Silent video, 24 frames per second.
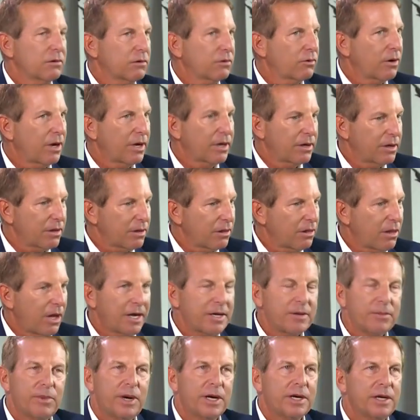Require a
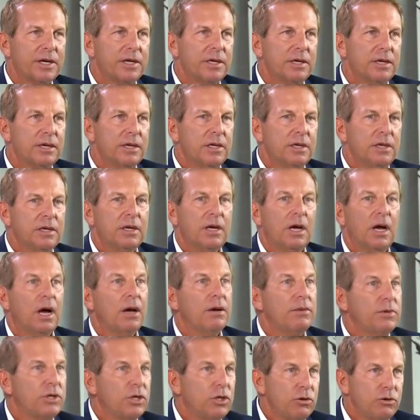lot of money,
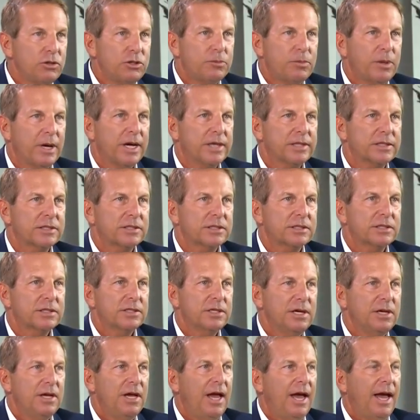huge bets,
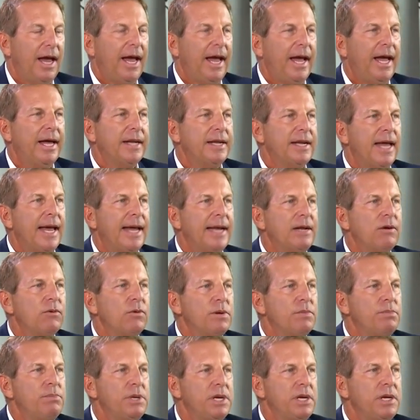and it
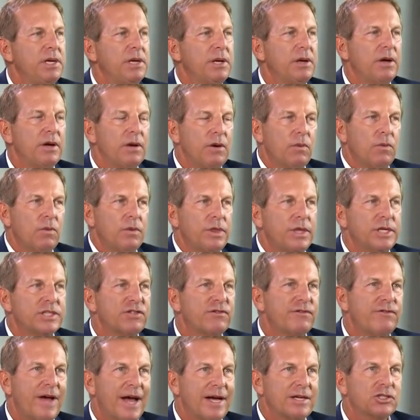would be, with this
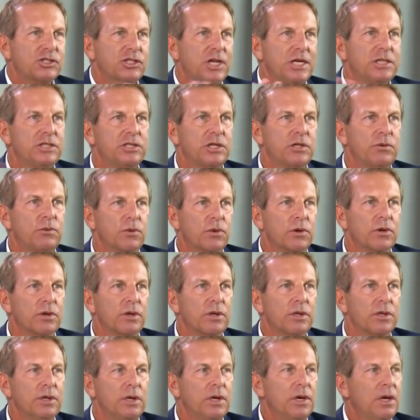fast-changing
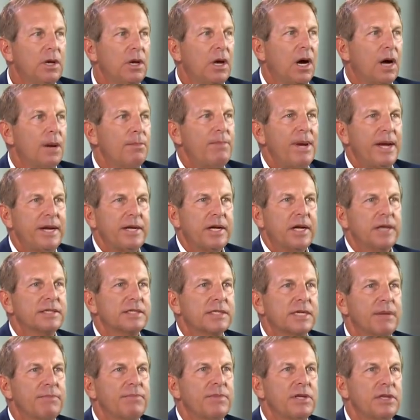world, I'm betting on
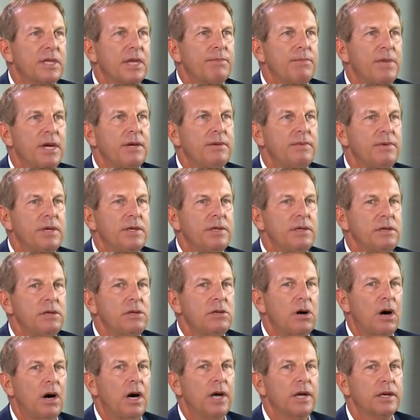something that maybe
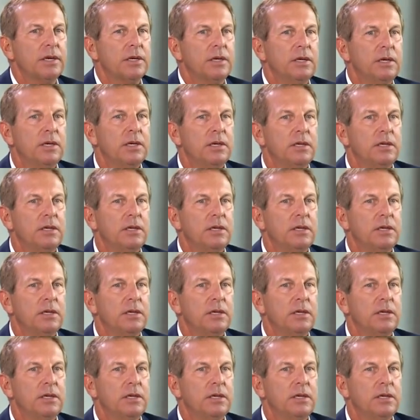not